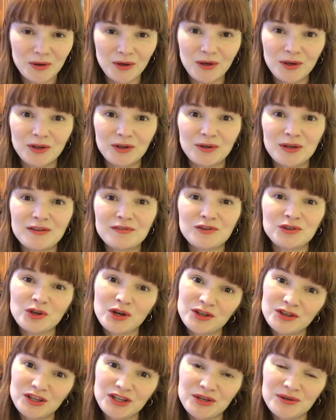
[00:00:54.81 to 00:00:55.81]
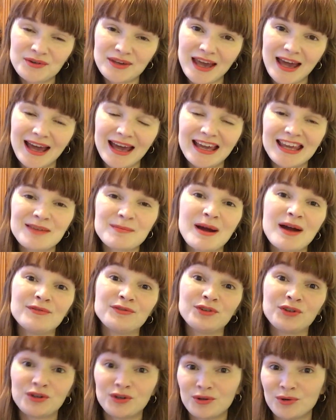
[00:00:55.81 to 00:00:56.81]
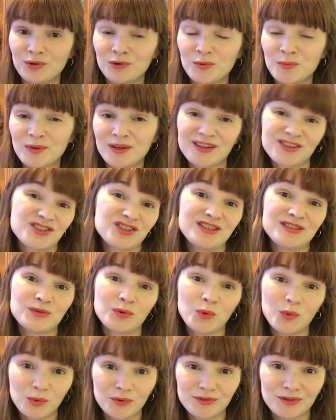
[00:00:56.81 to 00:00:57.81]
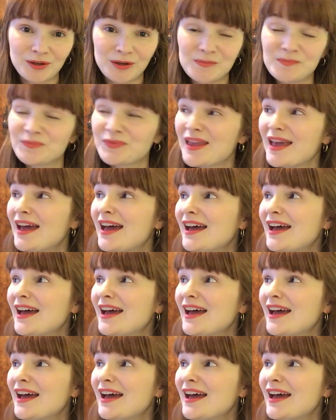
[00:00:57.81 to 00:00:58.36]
who, if you're not in the UK, you might have to Google, because she's awesome.